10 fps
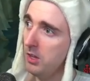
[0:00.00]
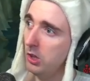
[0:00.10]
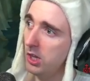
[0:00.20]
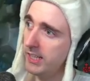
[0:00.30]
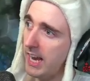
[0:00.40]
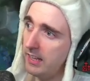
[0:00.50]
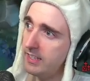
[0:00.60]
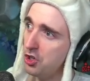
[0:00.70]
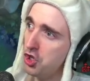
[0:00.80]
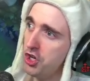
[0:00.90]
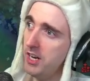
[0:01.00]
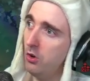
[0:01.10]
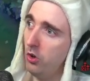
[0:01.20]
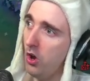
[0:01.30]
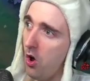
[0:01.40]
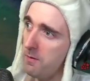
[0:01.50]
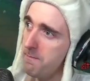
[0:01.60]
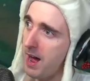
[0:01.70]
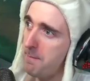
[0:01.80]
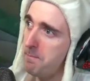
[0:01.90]
Look at this shield on
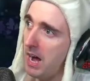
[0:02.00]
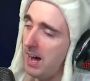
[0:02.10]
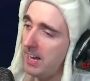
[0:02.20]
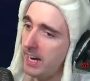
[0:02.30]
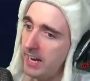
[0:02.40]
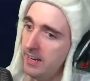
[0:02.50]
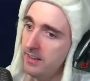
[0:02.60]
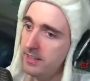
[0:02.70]
my body.